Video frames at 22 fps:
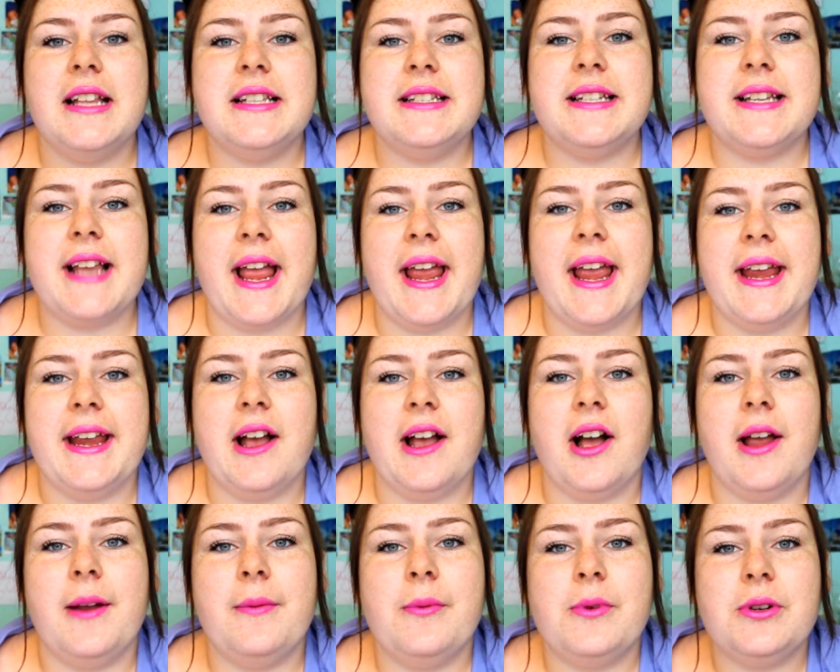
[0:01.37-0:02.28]
Today
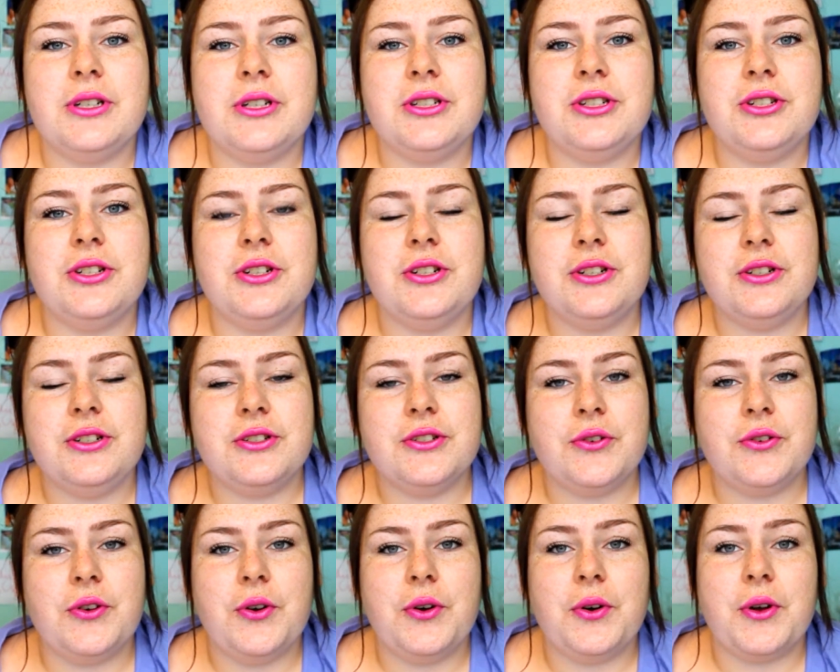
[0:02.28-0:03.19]
I wanted to
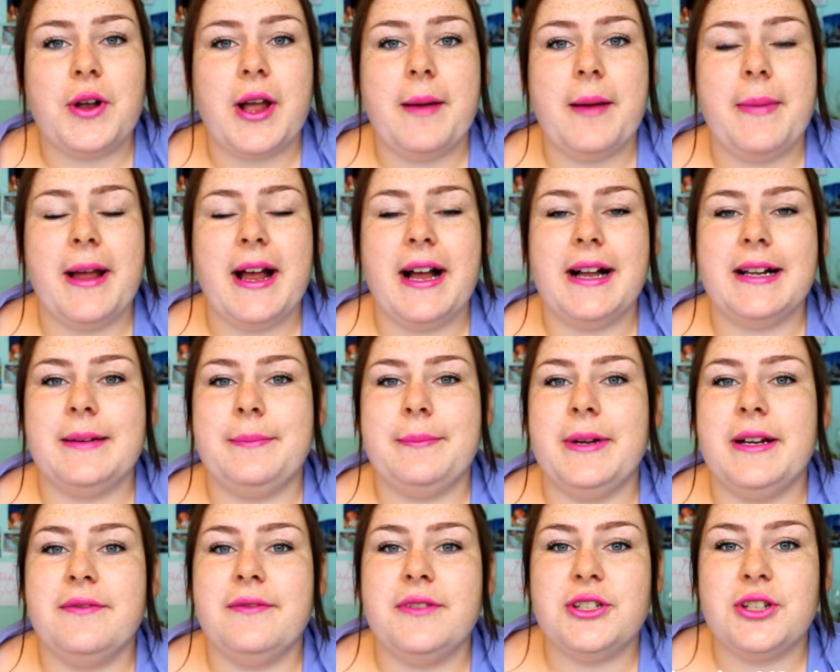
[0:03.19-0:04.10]
talk about a
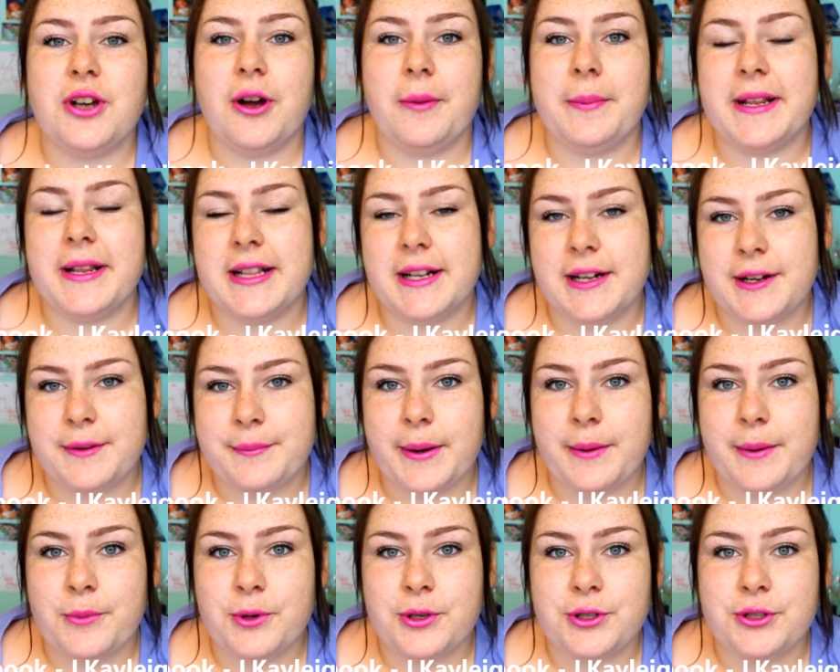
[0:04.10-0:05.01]
bit of a topic that I've
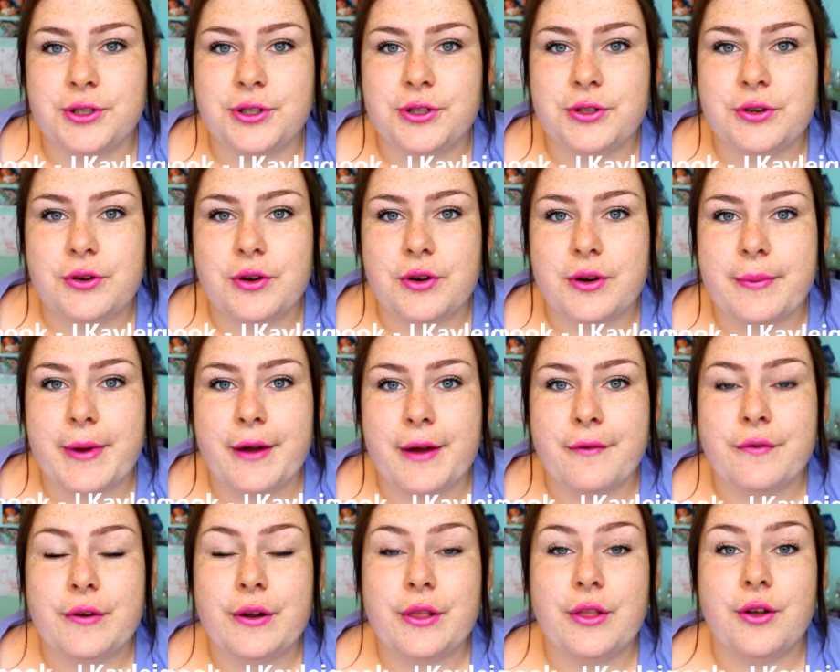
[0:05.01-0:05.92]
been wanting to talk
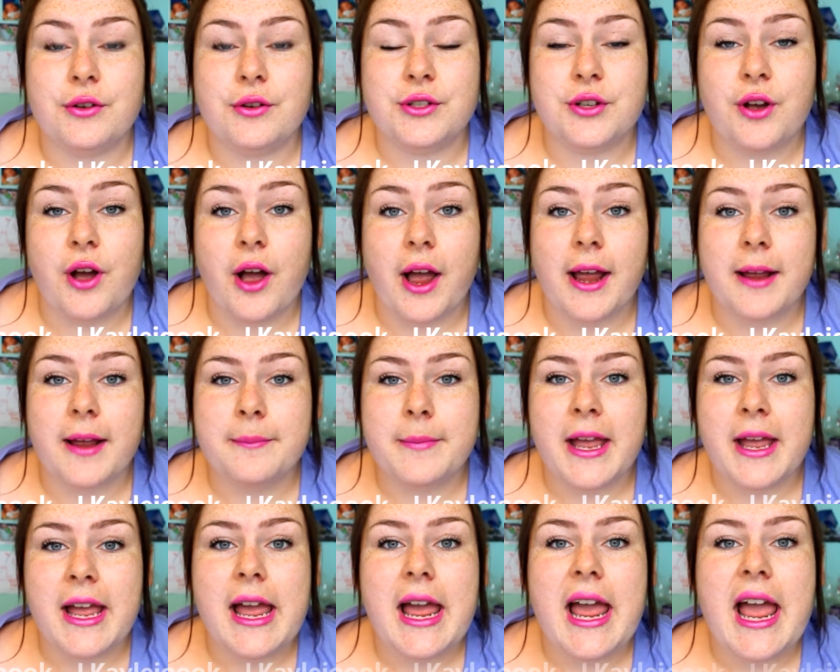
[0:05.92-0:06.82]
about for a long time,
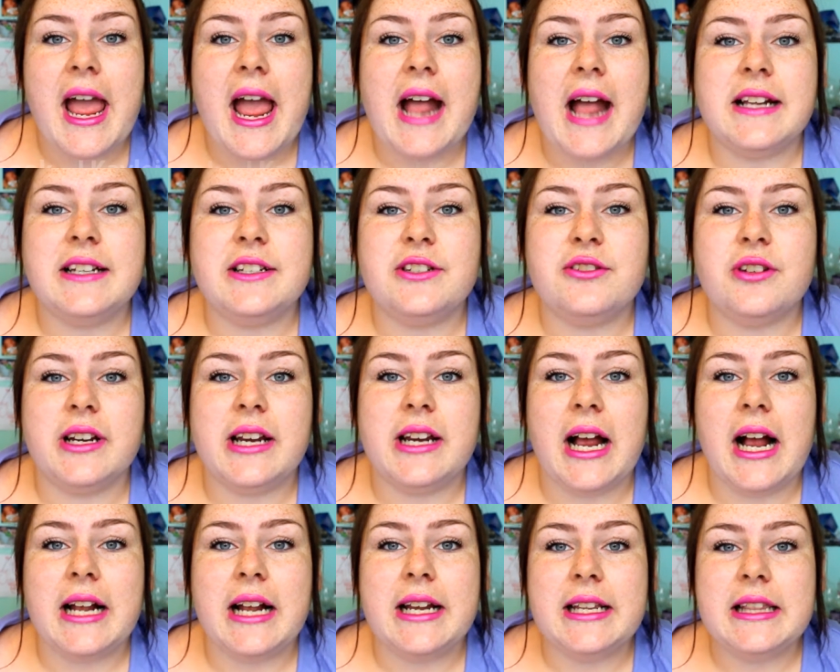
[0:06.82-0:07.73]
and it's
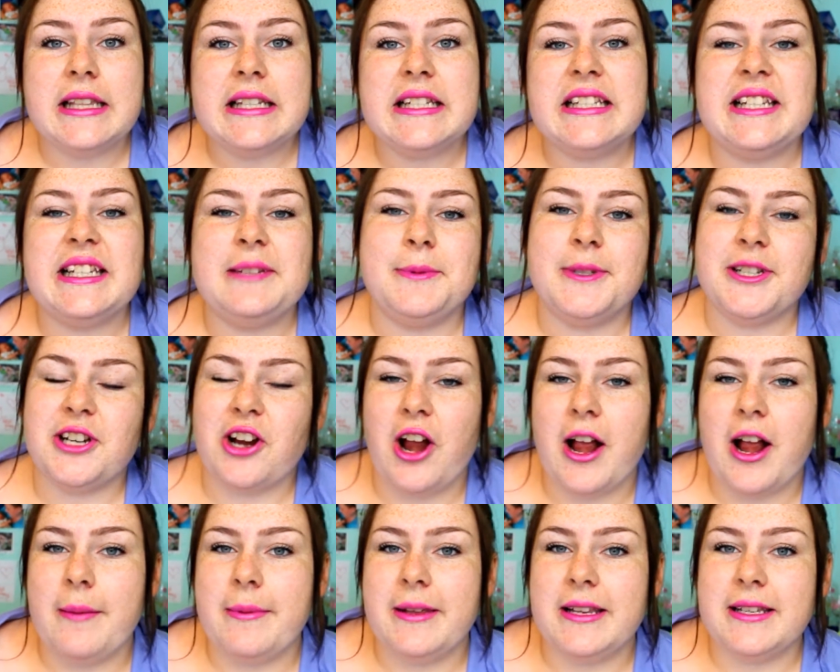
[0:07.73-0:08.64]
regarding the
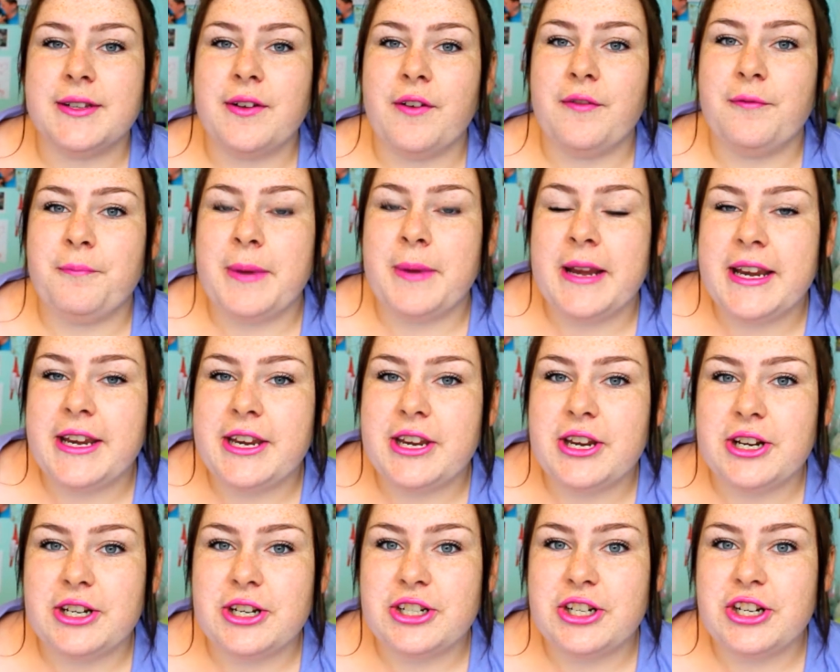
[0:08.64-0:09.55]
subscribers of big
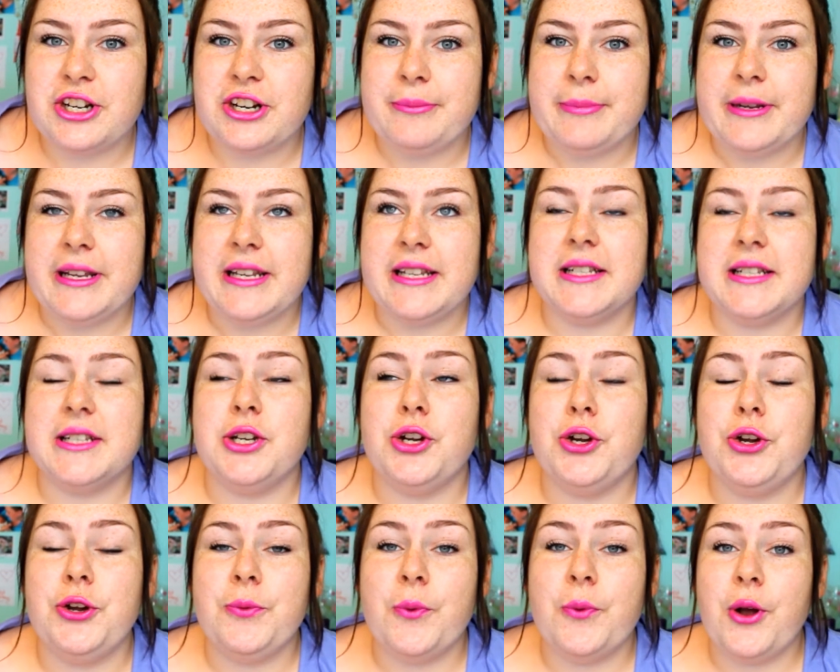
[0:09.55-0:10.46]
YouTubers
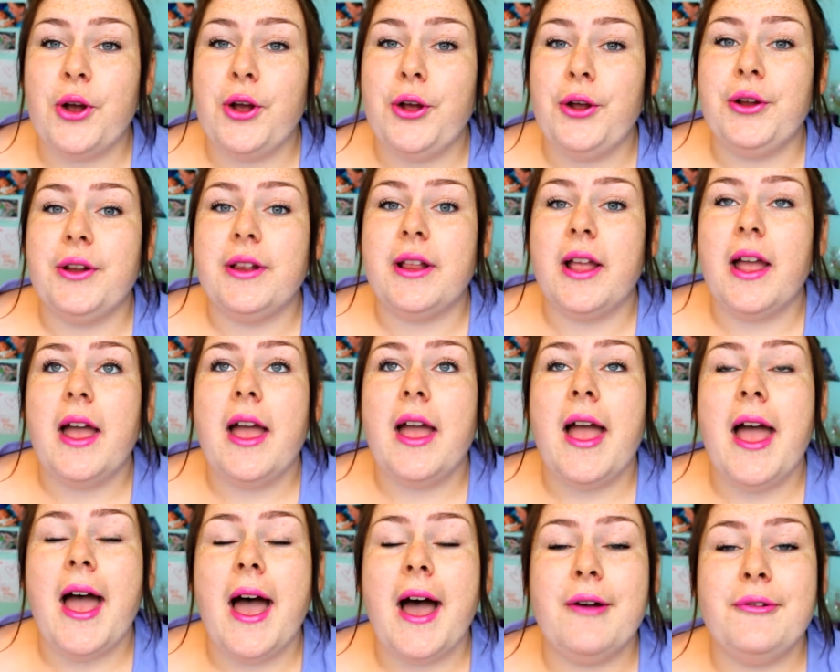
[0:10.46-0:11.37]
who earn
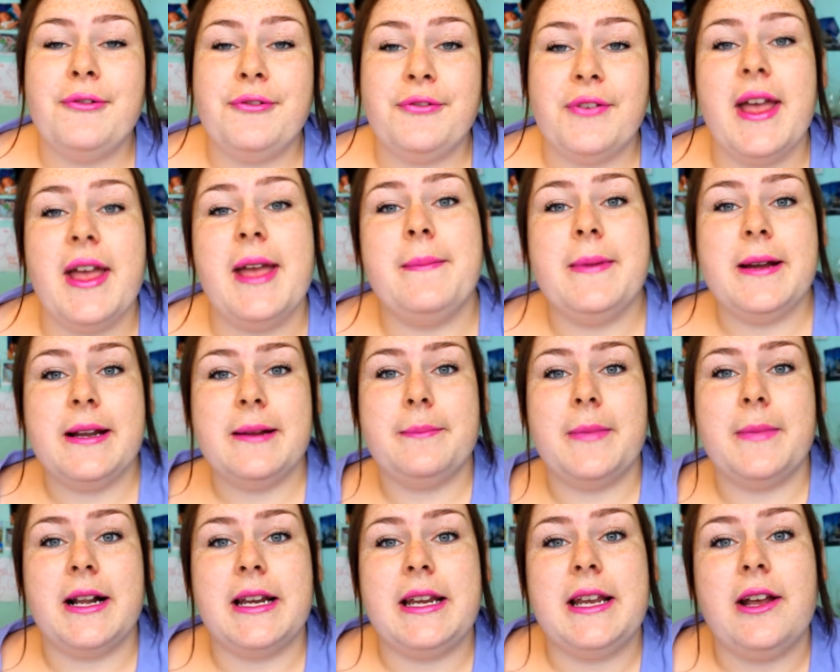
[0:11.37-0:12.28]
a fair bit of
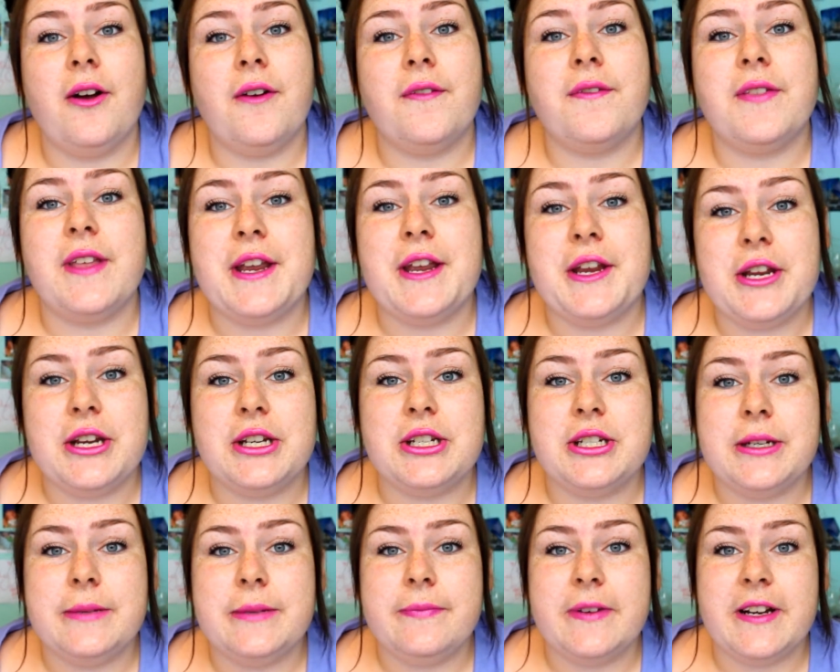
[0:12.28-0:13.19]
money off their
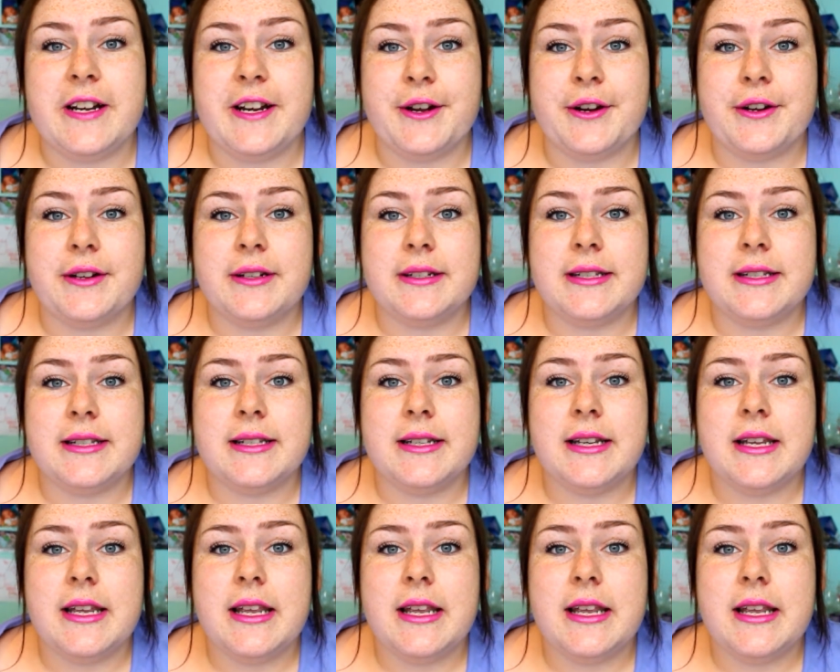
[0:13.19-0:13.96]
YouTube videos.